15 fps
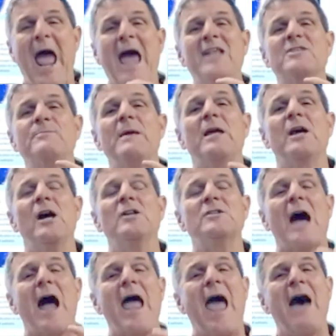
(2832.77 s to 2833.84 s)
And it's
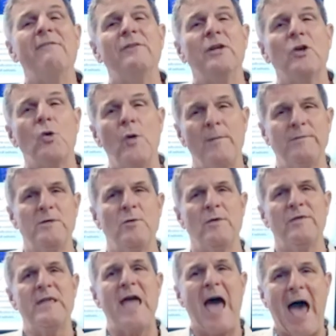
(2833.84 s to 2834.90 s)
because I haven't equipped you
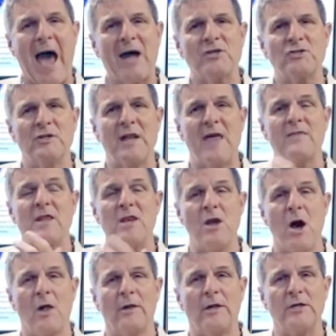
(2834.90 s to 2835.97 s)
with the action and the
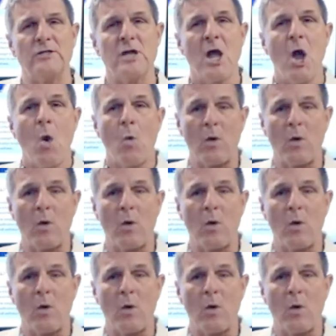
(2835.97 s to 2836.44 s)
knowledge.